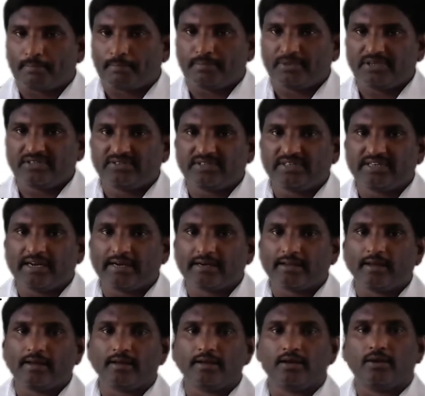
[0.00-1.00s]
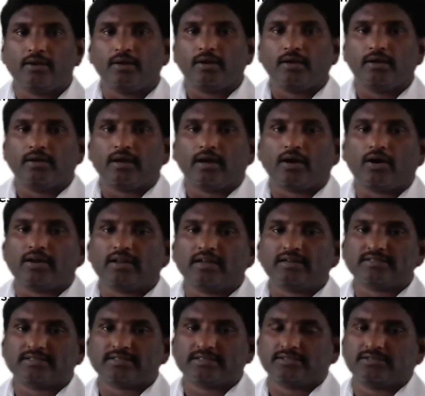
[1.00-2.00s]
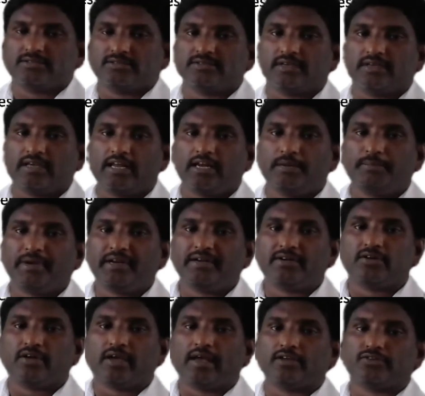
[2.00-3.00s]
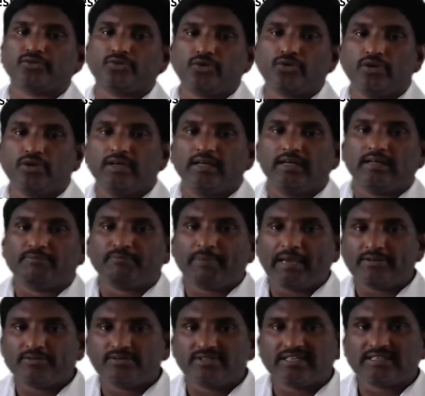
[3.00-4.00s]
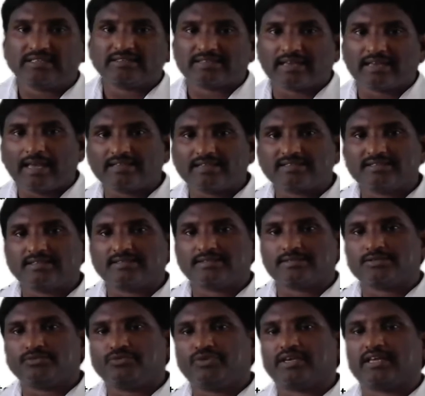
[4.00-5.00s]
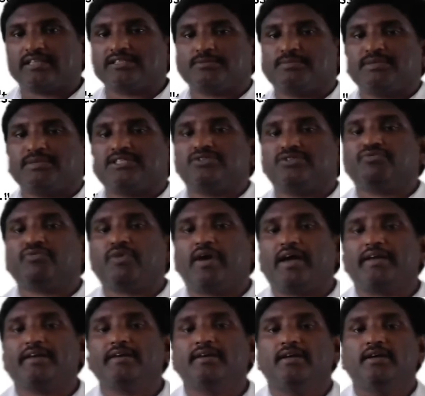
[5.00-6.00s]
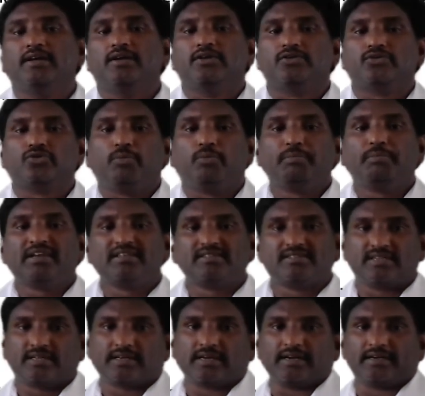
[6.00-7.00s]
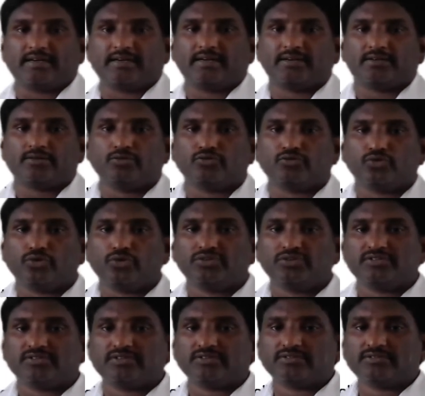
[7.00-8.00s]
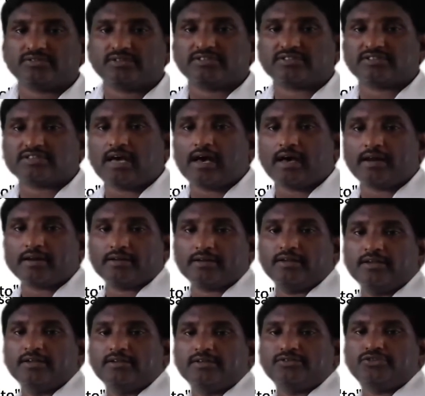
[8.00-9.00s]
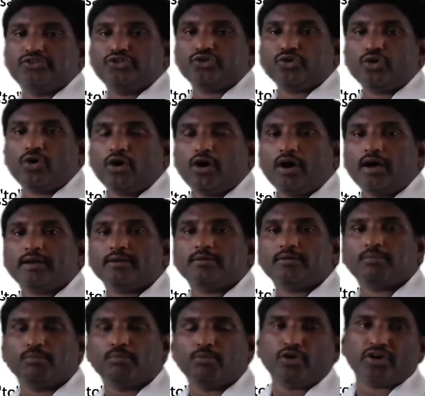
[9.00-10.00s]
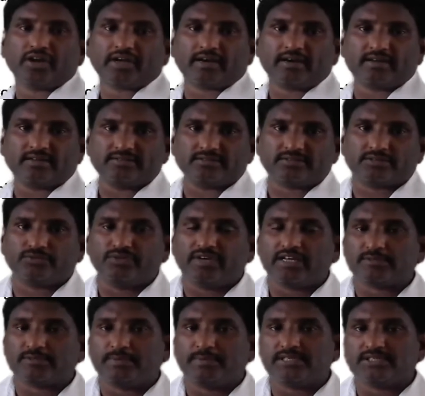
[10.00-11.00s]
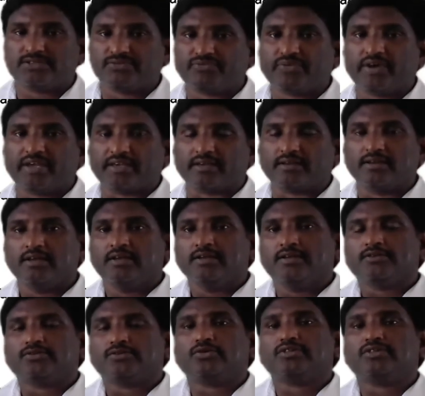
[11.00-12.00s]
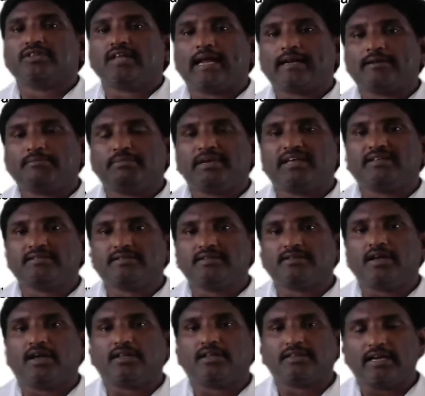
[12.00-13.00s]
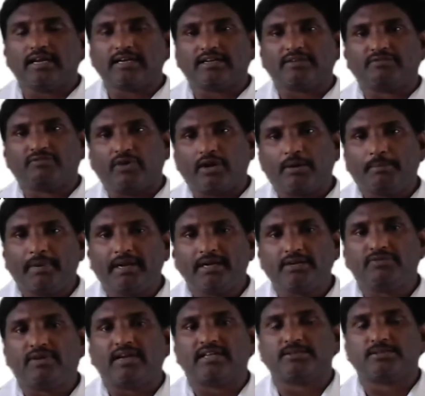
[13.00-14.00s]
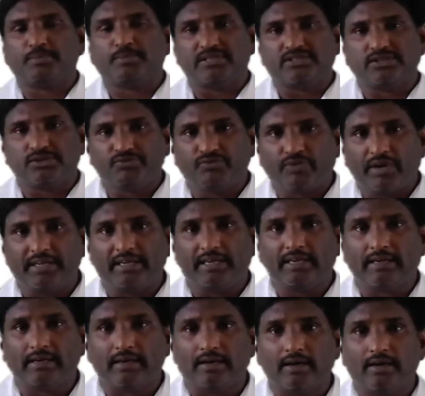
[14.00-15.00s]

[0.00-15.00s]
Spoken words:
PC data or else element. So by using slashes we can specify. So mixed content. So this is star 0 or more occurrence. We are specifying. So that based on that requirement, we are specifying